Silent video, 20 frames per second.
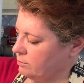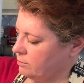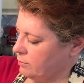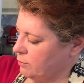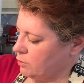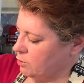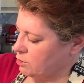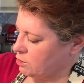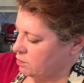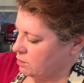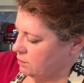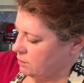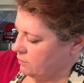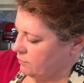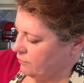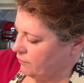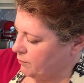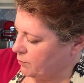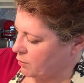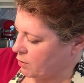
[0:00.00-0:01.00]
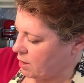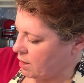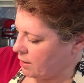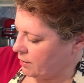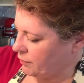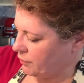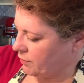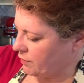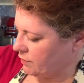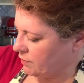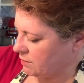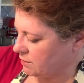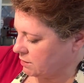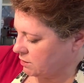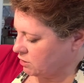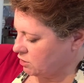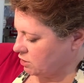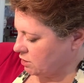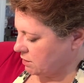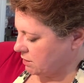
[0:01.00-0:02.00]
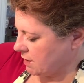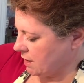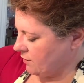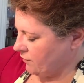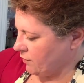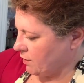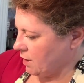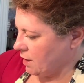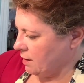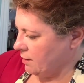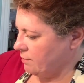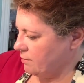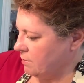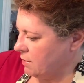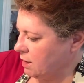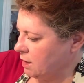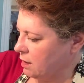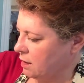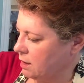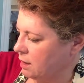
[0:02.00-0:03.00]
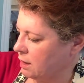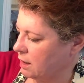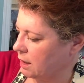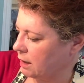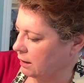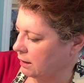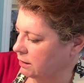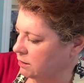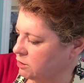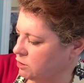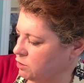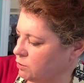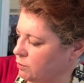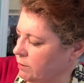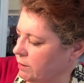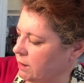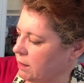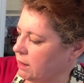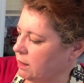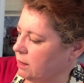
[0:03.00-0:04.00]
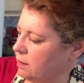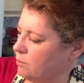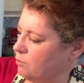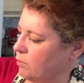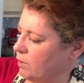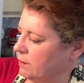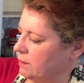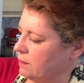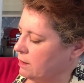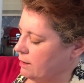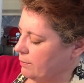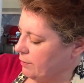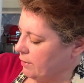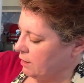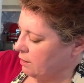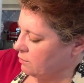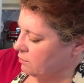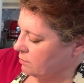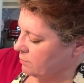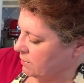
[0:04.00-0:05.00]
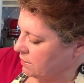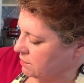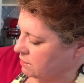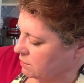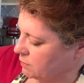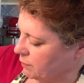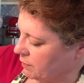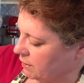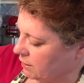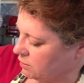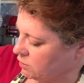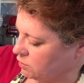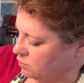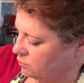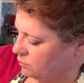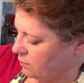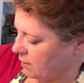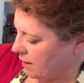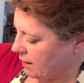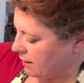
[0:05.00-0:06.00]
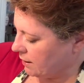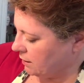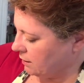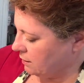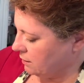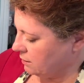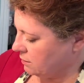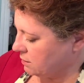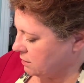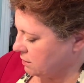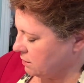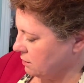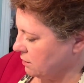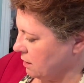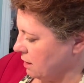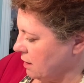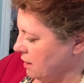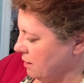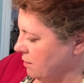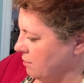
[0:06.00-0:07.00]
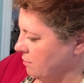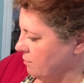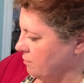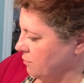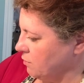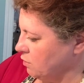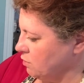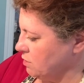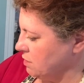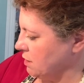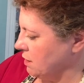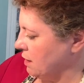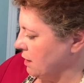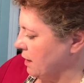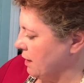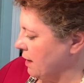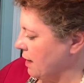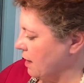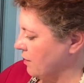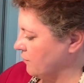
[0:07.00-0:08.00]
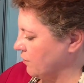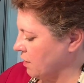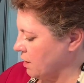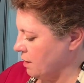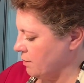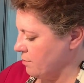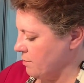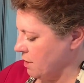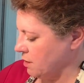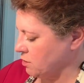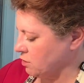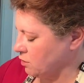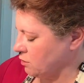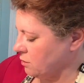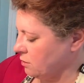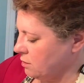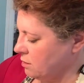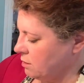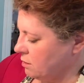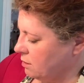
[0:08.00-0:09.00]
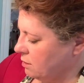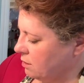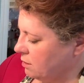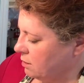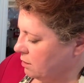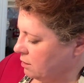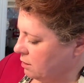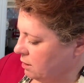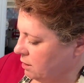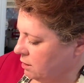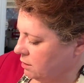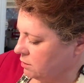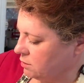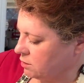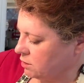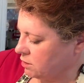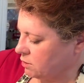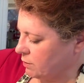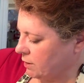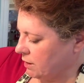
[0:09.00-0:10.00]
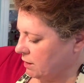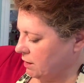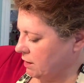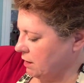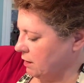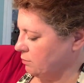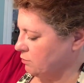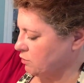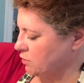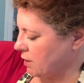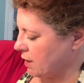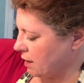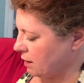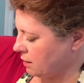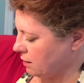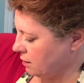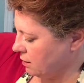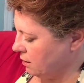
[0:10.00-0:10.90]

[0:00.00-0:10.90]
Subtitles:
portion of broth, and this is just half a cup. I like to do it in 1 cup increments, but I do add it using a half a cup measure, just so I can keep track.